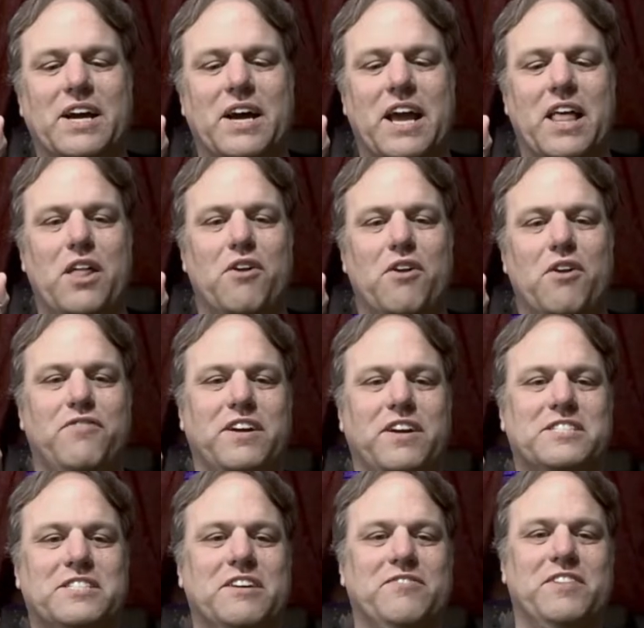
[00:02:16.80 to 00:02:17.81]
And there are fun
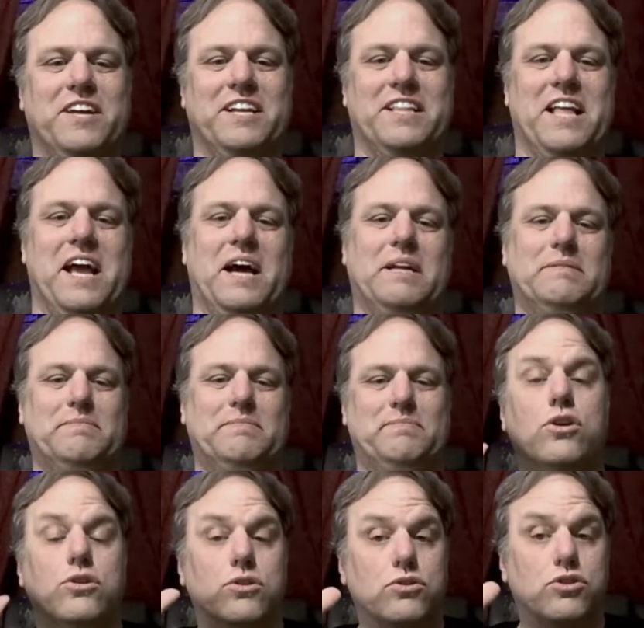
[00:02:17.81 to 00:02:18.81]
stuff like that.
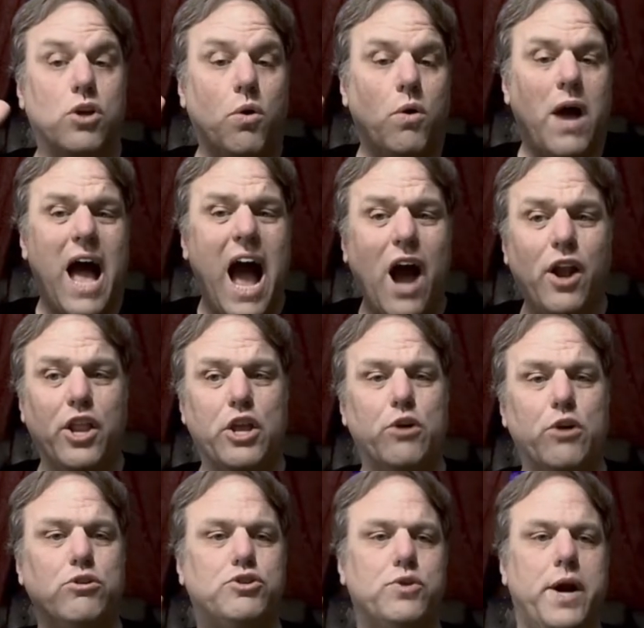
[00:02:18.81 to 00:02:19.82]
So, how do
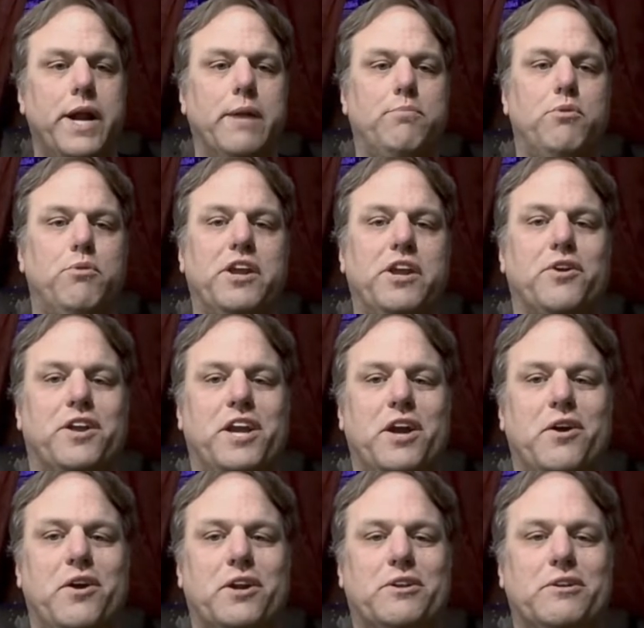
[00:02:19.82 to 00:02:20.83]
you try to bring your
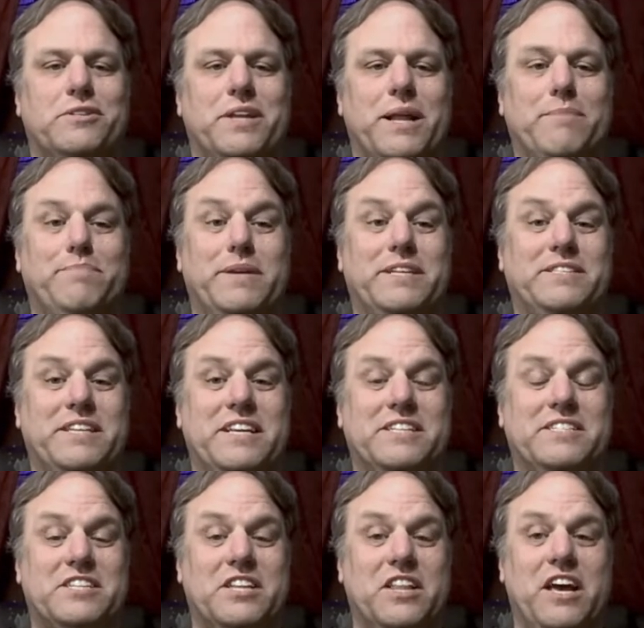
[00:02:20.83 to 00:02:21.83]
characters and
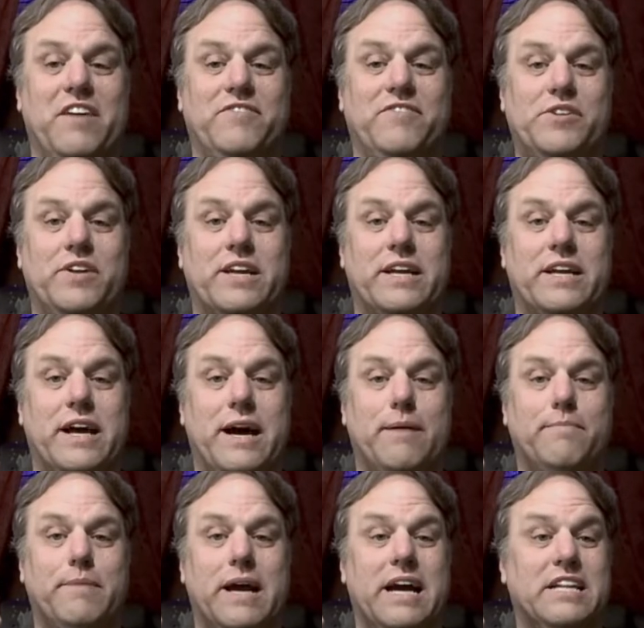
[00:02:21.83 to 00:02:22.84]
NPCs to life during
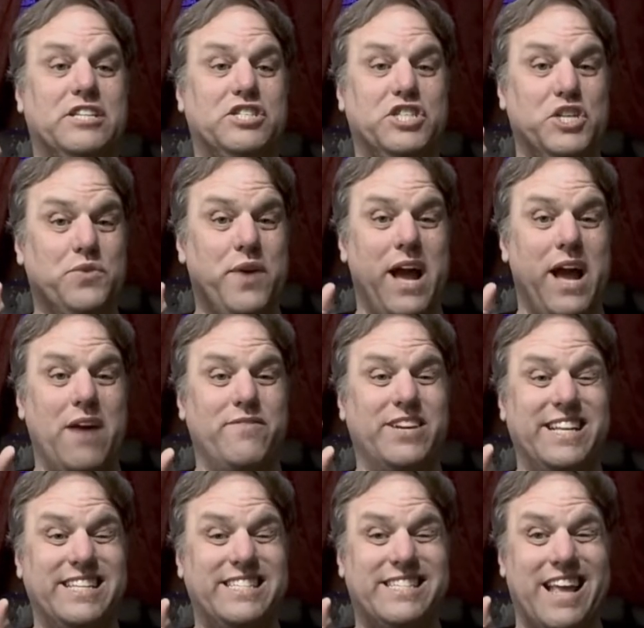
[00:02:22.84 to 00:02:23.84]
combat? Do you have
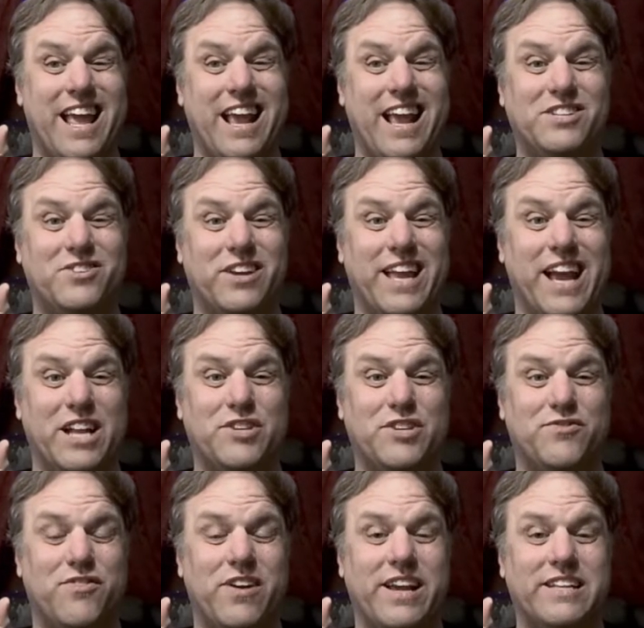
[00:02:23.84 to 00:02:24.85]
any sayings or
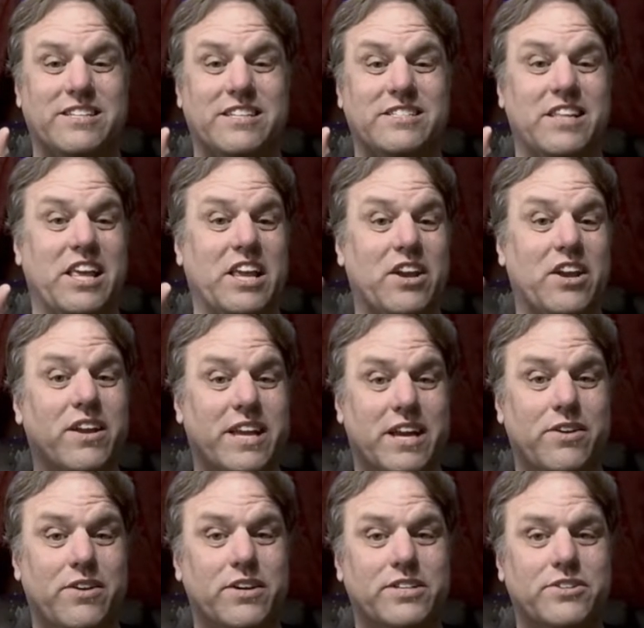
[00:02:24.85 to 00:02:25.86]
catchphrases that your
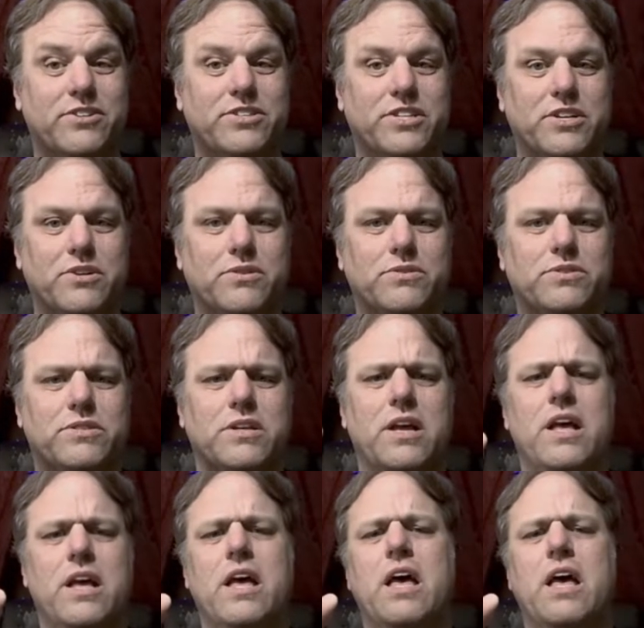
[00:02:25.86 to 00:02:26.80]
characters use?